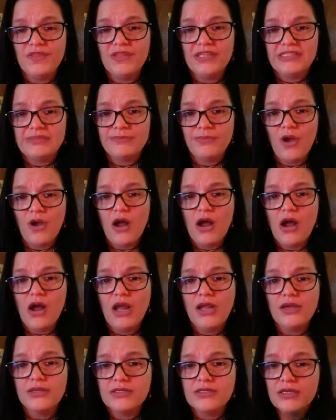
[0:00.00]
this
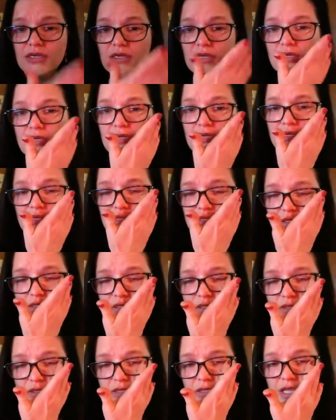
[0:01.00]
pond?
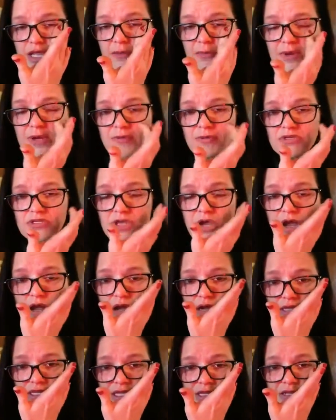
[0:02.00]
And we were
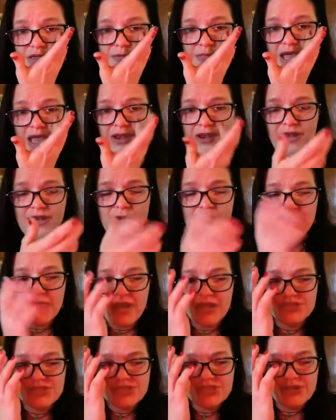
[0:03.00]
talking about it. I'm
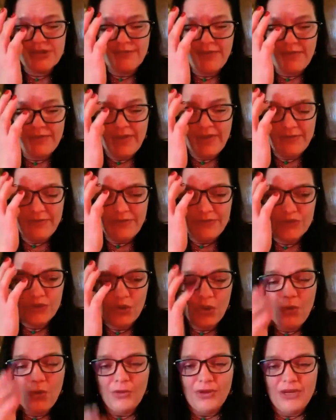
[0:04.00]
not sure if I've even
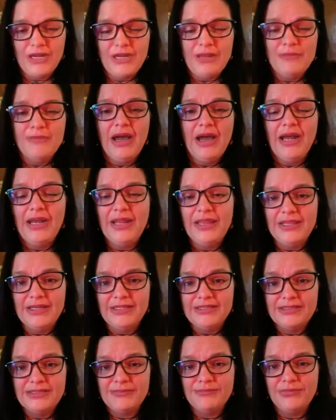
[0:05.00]
told anybody
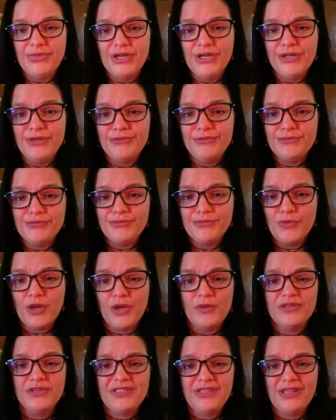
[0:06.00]
this, but we
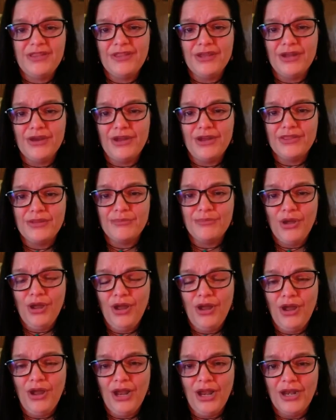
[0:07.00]
were sitting there at the
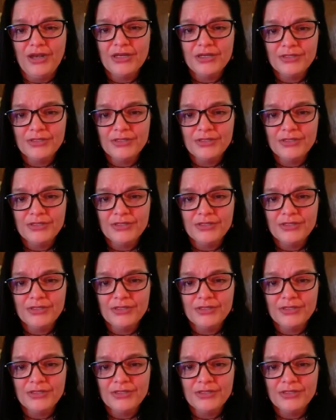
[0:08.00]
pond